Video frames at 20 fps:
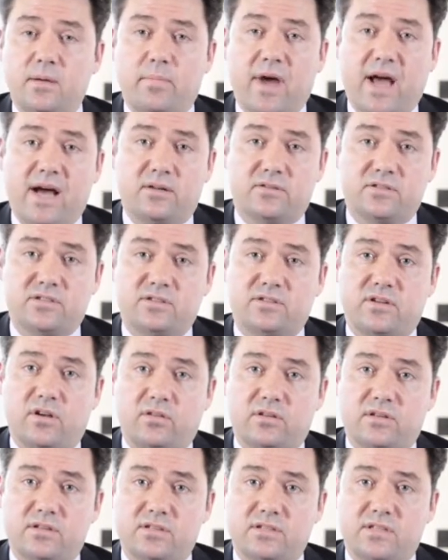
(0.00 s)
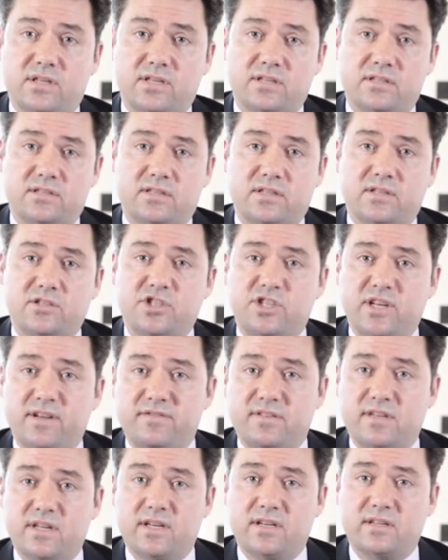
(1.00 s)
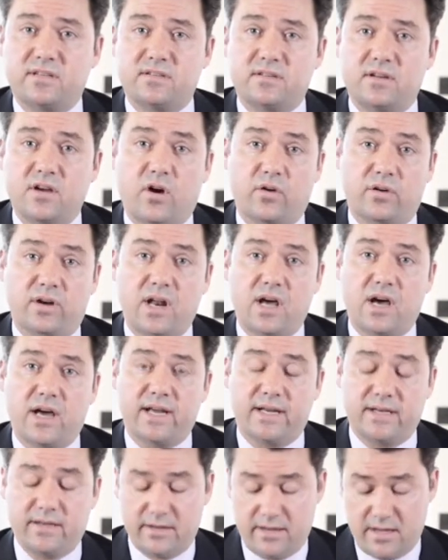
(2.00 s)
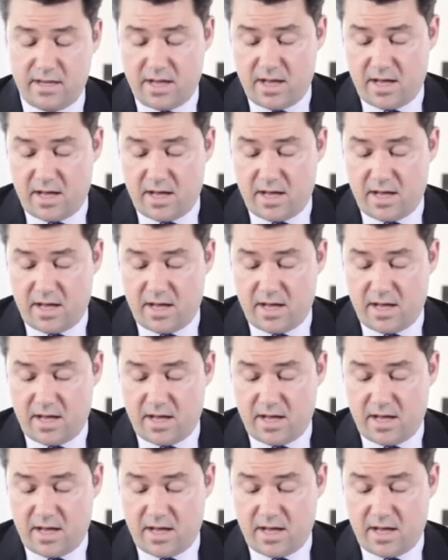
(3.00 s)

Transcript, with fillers: pounds and dollars has, has shifted online,